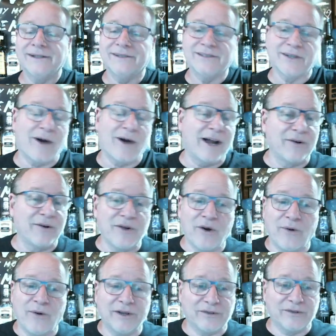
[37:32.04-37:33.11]
So I don't
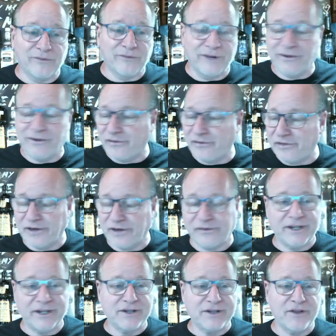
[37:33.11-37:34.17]
know what the real
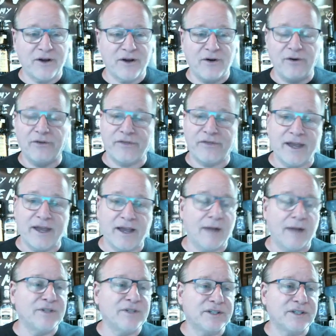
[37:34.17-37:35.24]
theory is on the whole thing.
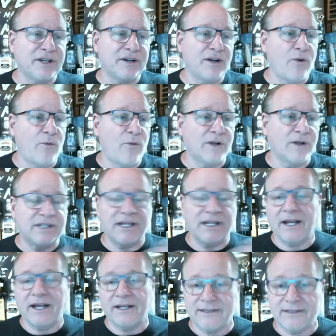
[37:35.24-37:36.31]
I'm just going to go once
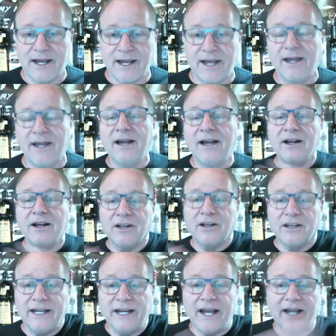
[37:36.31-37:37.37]
again and say
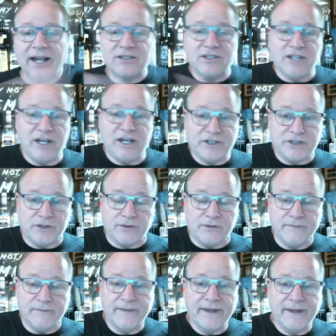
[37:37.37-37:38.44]
Kleenex tissue,
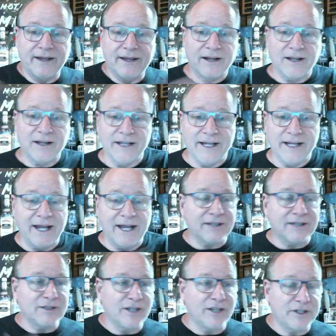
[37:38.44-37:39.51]

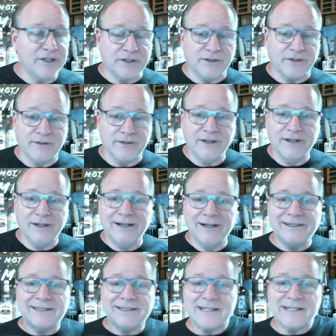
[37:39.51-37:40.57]
Kleenex tissue,
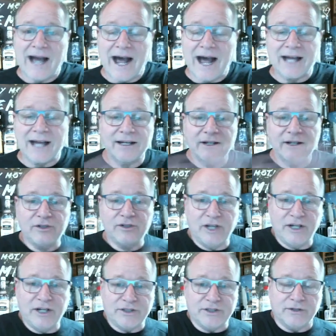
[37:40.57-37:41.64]
Scott
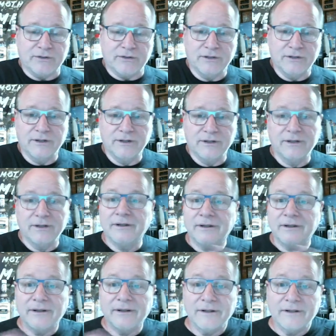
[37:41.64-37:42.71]
tissue,
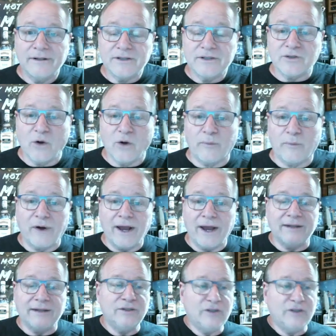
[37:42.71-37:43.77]
store
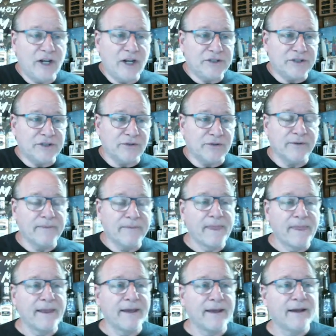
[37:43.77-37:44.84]
brand tissue,
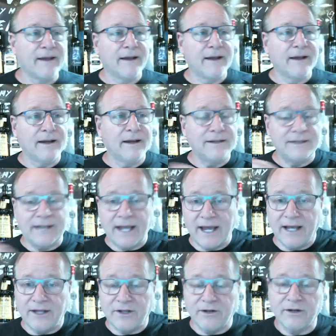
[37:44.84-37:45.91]

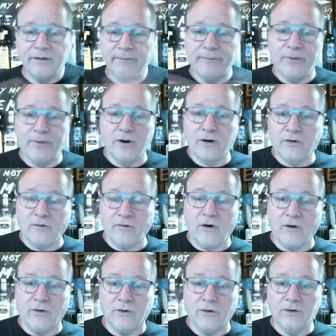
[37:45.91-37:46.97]
Taylor Pork
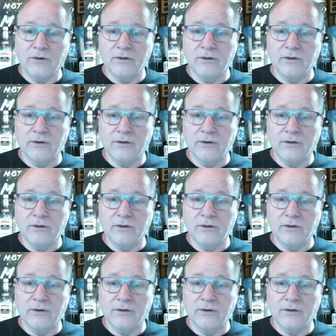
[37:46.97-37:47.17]
Roll.